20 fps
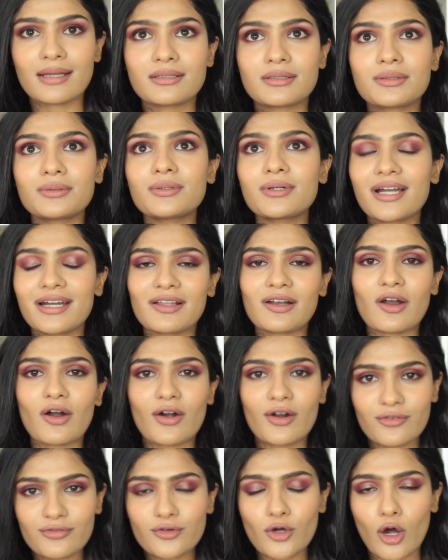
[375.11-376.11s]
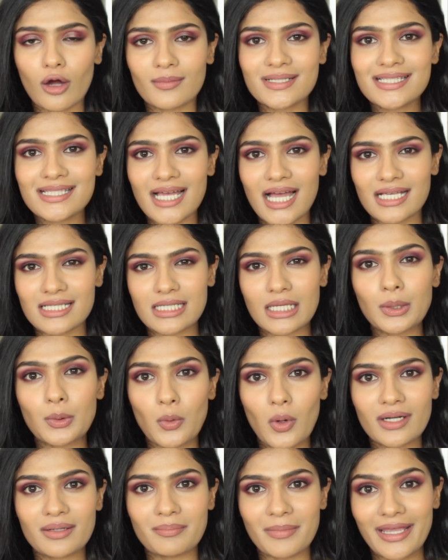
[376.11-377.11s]
I do get a lot of comments asking
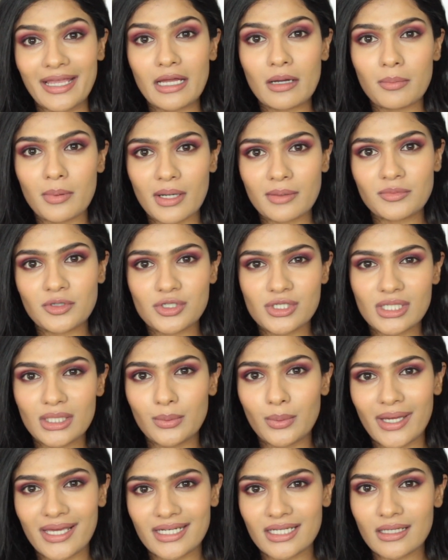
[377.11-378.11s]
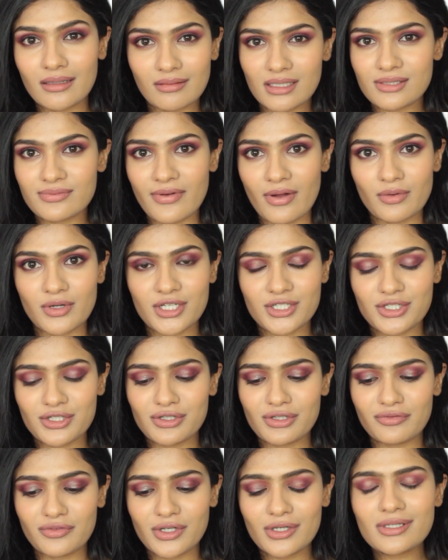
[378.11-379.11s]
what makeup I'm usually wearing in these
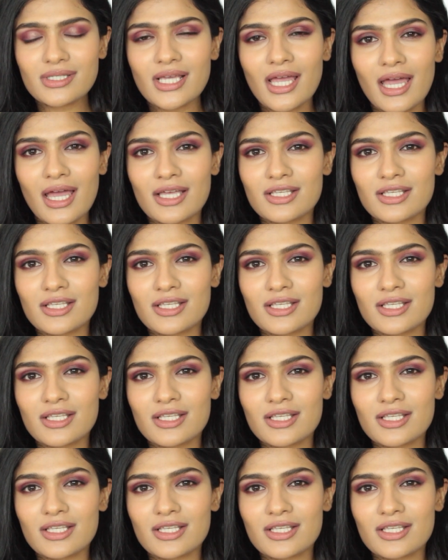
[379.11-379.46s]
foundation reviews.